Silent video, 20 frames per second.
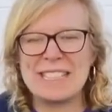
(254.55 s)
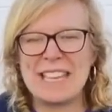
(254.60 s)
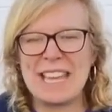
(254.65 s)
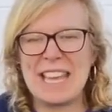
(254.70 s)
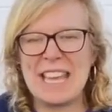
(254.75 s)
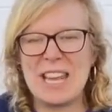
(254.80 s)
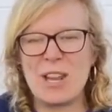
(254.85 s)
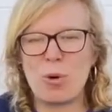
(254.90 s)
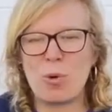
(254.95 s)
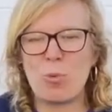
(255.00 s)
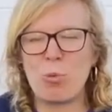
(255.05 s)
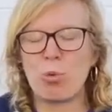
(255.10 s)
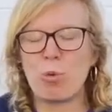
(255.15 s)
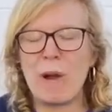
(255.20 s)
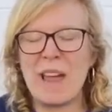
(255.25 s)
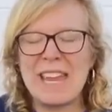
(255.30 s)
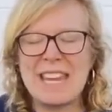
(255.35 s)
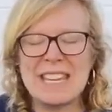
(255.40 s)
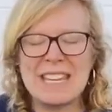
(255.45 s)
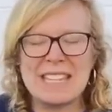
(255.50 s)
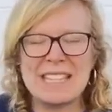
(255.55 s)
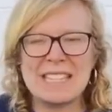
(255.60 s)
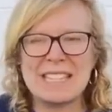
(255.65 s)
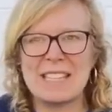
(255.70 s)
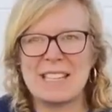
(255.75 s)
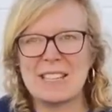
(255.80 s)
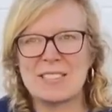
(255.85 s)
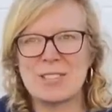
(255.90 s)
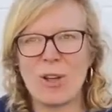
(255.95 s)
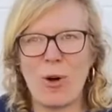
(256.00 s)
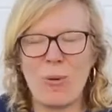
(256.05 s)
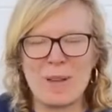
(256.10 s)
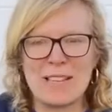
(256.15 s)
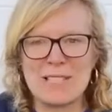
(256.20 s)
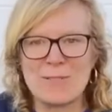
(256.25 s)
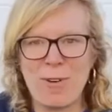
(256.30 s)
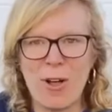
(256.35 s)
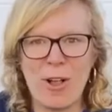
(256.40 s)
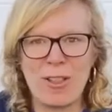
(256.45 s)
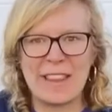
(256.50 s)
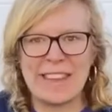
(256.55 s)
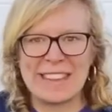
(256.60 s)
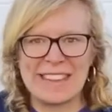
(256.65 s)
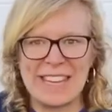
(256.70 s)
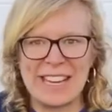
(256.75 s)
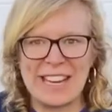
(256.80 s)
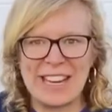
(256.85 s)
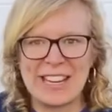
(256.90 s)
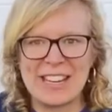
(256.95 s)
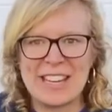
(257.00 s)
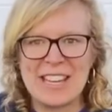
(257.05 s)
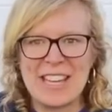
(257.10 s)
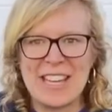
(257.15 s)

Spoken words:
and rain is always falling there.